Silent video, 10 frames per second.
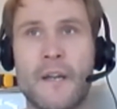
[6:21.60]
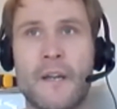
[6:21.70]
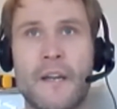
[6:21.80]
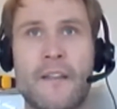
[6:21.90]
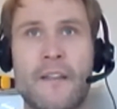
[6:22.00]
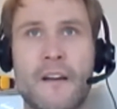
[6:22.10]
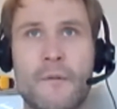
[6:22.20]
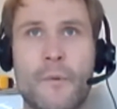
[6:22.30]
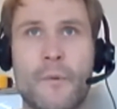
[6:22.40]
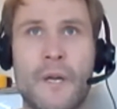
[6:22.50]
you know, the
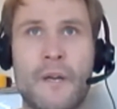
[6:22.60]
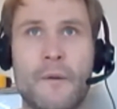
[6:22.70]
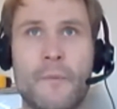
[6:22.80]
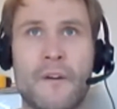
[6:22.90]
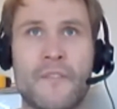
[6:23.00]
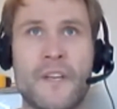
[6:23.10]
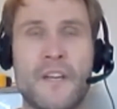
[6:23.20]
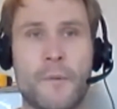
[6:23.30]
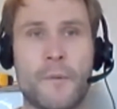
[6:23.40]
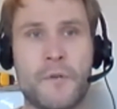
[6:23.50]
example we often
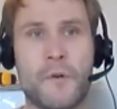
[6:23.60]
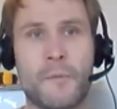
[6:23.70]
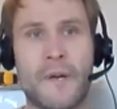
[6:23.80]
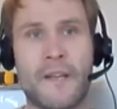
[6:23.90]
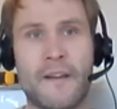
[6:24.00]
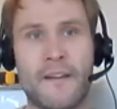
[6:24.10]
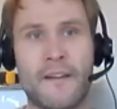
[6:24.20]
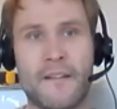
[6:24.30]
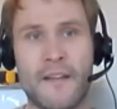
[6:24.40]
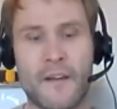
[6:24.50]
use when we talk about this
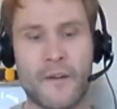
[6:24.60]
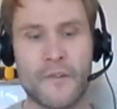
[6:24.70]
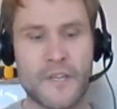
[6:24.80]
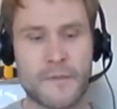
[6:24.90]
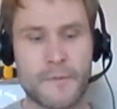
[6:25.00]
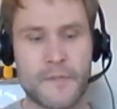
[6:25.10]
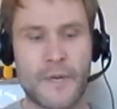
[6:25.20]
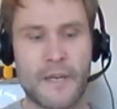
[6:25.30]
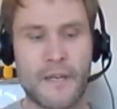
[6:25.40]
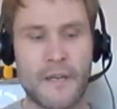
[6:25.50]
is the contrast
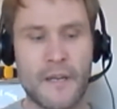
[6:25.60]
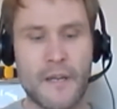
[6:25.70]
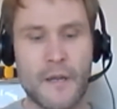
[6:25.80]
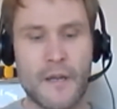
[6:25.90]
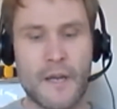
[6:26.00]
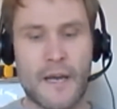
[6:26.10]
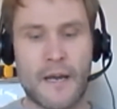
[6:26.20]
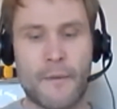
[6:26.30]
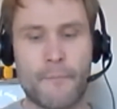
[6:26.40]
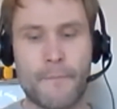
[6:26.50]
between
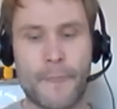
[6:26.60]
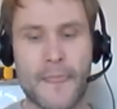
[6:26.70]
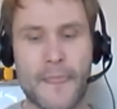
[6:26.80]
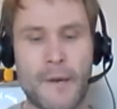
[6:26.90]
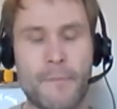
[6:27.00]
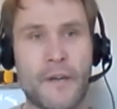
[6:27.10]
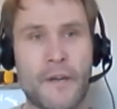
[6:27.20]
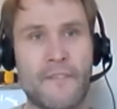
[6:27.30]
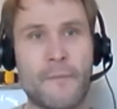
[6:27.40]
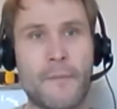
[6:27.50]
people that are
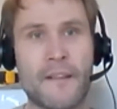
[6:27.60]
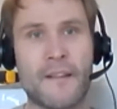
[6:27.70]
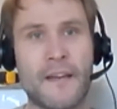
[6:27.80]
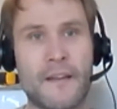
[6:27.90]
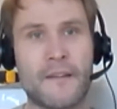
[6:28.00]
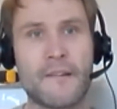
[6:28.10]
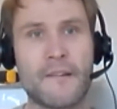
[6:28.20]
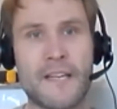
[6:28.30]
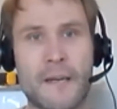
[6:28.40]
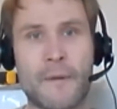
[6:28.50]
giving a monthly
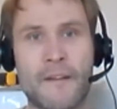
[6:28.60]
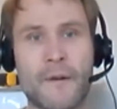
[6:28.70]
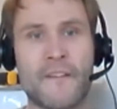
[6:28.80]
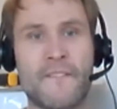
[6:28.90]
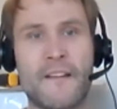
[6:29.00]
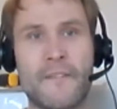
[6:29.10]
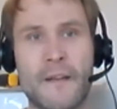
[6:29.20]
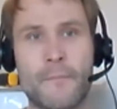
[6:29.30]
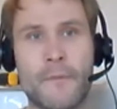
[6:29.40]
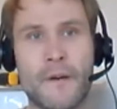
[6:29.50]
direct debit, so our friends of
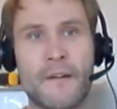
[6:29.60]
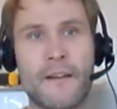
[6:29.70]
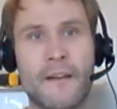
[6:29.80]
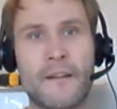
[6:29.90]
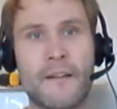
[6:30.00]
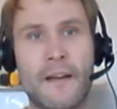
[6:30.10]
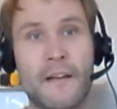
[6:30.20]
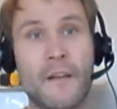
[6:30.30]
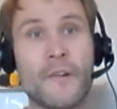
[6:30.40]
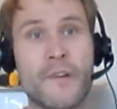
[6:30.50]
Addenbrooke's, and
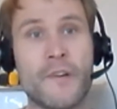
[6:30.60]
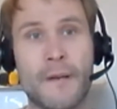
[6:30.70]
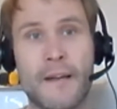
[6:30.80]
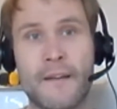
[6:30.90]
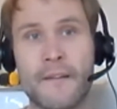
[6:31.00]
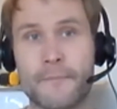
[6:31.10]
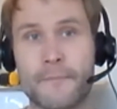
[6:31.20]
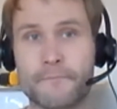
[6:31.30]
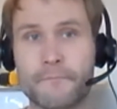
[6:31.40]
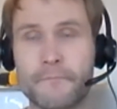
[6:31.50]
our lottery players.
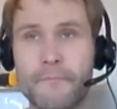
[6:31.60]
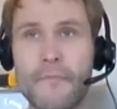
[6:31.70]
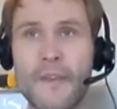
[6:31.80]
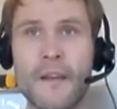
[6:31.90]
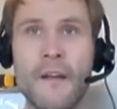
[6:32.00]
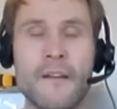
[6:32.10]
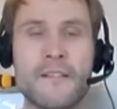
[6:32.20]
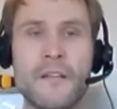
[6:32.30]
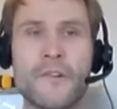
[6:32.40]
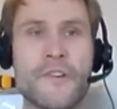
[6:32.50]

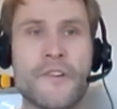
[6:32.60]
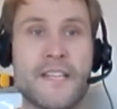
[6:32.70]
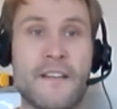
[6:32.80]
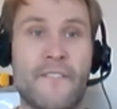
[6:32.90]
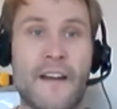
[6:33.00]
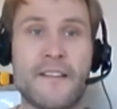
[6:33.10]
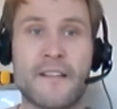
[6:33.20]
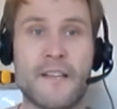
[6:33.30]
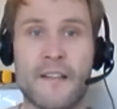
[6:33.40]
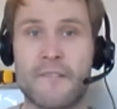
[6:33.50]
So lottery is in effect
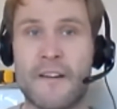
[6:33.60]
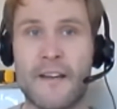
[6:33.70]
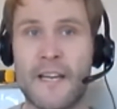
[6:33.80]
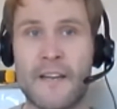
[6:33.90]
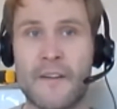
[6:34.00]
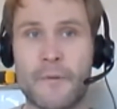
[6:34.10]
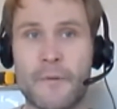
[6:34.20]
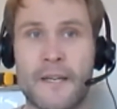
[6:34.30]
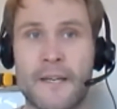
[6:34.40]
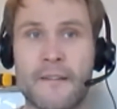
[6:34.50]
another regular giving
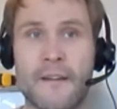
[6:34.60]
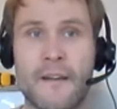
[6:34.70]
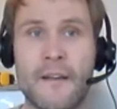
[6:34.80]
product.